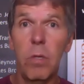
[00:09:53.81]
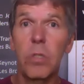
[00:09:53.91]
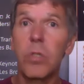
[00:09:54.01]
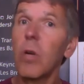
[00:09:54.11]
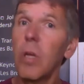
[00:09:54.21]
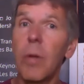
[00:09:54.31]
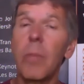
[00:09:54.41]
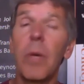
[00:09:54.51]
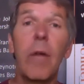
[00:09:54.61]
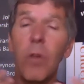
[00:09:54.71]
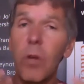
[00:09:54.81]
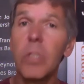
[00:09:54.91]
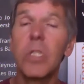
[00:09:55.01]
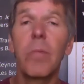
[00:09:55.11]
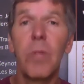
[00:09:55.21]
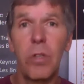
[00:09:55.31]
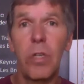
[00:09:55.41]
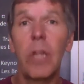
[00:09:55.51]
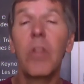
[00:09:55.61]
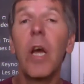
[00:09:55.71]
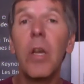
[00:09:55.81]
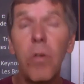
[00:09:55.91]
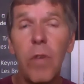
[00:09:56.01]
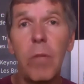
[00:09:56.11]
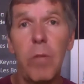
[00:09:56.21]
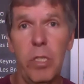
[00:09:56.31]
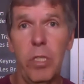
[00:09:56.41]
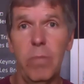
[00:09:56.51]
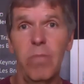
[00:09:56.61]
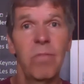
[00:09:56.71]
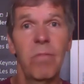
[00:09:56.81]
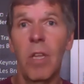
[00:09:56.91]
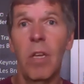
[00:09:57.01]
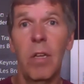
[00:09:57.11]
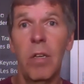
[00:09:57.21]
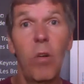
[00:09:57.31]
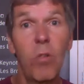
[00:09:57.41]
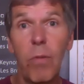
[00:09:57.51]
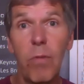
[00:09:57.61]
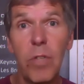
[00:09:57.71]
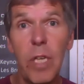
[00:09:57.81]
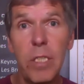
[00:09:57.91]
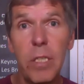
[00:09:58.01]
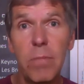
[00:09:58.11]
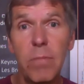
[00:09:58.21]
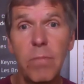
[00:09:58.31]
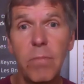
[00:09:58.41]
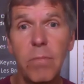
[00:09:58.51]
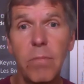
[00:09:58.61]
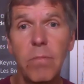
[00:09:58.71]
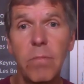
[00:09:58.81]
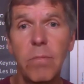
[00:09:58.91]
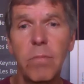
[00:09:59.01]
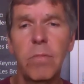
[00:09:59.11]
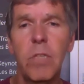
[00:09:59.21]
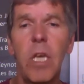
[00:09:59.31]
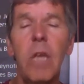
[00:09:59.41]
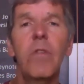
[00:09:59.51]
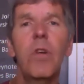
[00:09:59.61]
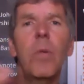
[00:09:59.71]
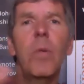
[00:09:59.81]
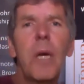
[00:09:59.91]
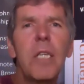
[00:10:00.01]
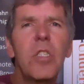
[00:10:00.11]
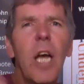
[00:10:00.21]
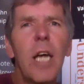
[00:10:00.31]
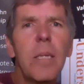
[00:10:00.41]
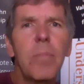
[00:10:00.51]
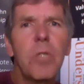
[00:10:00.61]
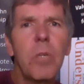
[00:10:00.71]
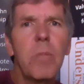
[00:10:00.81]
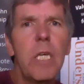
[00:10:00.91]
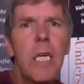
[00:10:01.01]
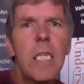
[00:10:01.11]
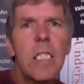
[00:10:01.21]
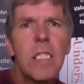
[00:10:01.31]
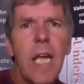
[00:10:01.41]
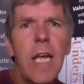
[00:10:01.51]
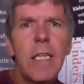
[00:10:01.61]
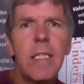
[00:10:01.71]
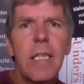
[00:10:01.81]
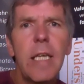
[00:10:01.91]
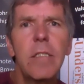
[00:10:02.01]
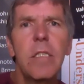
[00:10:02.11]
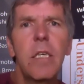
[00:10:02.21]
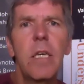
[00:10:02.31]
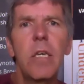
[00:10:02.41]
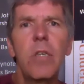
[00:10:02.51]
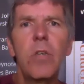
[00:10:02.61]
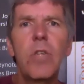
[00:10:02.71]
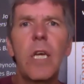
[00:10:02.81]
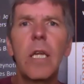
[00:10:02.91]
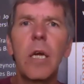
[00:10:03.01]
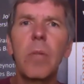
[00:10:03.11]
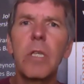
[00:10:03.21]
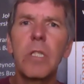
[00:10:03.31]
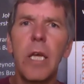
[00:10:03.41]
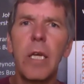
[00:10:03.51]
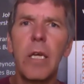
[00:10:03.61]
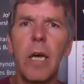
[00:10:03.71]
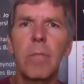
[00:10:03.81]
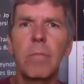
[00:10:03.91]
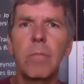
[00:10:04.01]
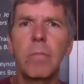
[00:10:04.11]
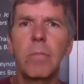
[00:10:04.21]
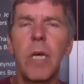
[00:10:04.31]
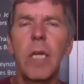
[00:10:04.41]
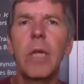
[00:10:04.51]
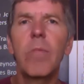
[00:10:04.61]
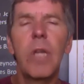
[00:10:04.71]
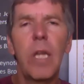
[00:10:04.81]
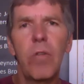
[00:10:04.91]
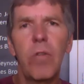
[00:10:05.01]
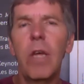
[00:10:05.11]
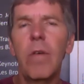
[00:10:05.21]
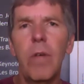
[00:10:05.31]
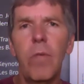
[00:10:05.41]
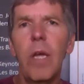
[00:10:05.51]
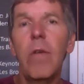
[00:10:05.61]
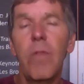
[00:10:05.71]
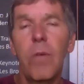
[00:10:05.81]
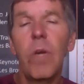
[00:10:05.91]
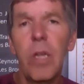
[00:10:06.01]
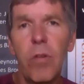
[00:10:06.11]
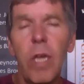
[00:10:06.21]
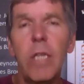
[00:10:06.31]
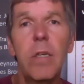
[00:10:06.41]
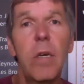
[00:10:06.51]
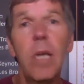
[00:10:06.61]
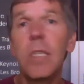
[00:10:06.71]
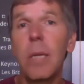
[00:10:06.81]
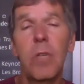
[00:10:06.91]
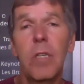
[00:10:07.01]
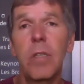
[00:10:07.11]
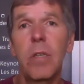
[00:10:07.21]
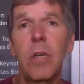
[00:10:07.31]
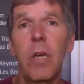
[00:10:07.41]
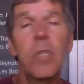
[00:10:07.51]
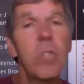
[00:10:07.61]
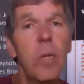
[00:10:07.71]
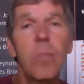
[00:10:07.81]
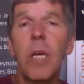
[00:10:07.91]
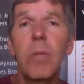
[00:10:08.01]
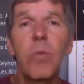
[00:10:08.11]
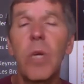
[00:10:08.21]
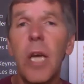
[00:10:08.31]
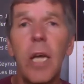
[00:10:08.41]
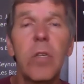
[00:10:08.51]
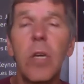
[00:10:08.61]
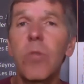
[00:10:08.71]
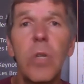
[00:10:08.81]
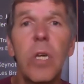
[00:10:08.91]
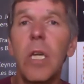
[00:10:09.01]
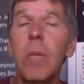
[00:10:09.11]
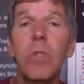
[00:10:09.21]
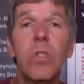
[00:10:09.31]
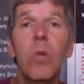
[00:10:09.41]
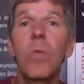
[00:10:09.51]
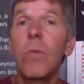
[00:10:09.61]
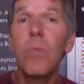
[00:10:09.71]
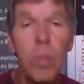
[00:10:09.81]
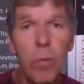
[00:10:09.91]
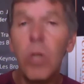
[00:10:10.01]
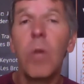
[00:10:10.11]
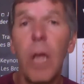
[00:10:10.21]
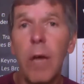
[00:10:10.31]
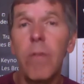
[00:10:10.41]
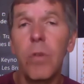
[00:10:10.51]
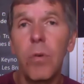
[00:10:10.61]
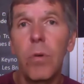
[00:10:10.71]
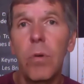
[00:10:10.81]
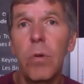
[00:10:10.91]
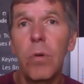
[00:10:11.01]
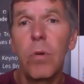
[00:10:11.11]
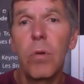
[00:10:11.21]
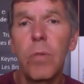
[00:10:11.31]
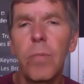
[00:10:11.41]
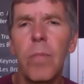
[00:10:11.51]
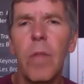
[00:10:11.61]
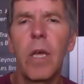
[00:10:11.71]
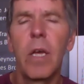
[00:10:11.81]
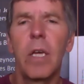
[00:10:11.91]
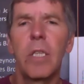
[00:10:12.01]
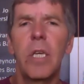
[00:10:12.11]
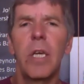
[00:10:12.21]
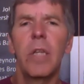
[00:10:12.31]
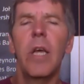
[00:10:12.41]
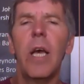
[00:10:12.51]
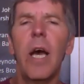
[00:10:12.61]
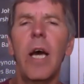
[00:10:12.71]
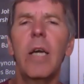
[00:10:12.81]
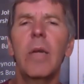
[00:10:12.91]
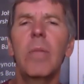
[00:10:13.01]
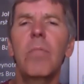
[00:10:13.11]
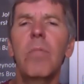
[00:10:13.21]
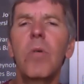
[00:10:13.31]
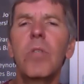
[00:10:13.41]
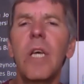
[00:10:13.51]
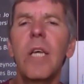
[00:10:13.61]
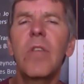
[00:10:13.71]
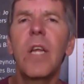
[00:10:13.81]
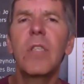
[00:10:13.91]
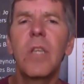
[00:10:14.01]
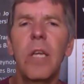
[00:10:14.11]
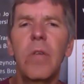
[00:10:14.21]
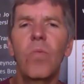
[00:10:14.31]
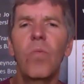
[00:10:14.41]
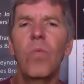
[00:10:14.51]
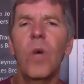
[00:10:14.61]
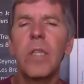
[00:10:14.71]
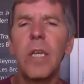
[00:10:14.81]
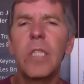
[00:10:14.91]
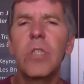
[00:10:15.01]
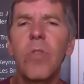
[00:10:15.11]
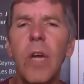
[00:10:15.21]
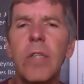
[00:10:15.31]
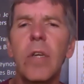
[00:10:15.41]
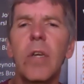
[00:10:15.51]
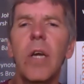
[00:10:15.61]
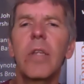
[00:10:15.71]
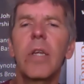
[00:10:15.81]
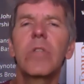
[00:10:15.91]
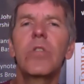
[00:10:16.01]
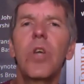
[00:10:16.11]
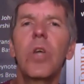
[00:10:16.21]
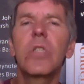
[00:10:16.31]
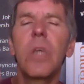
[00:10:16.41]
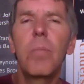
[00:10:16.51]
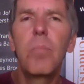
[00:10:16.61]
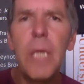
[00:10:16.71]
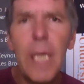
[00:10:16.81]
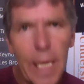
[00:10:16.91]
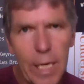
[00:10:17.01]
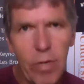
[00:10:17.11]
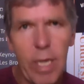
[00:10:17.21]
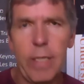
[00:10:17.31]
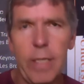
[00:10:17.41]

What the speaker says: Sorry about it. I've learned something today. Thank you very much. No confrontation. Even though it might start at somebody is tight and tense, you take it out by staying calm. And then when if and when they're right, accept it. And sometimes we can't come to an agreement, so we don't have to. See, they are most interested in what is right rather than just being right.